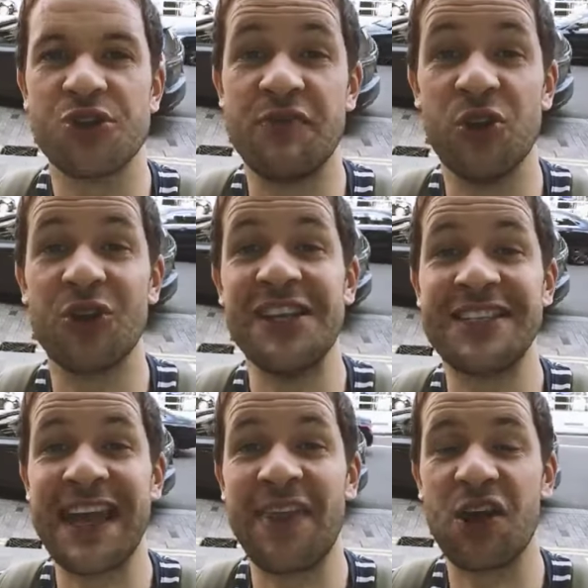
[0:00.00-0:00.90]
So if you're looking
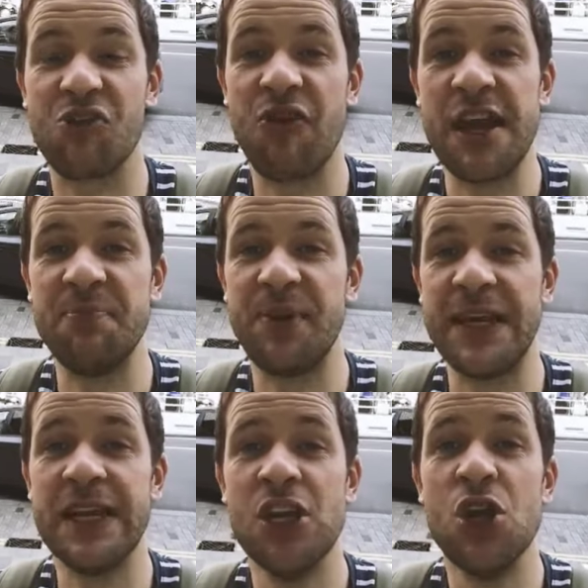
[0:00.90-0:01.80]
to get that grade
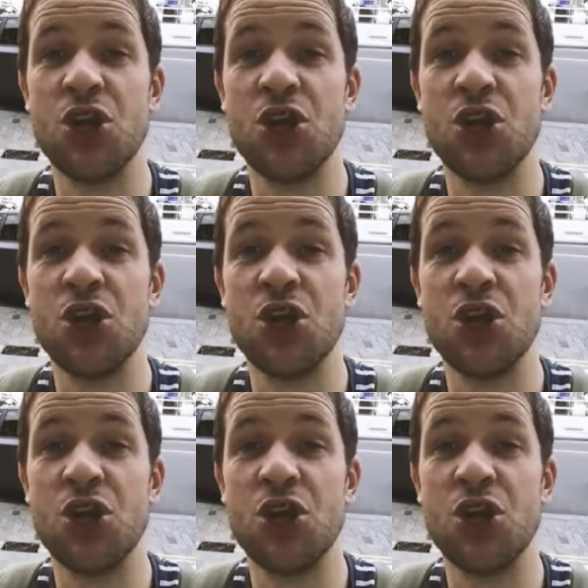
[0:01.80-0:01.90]
B,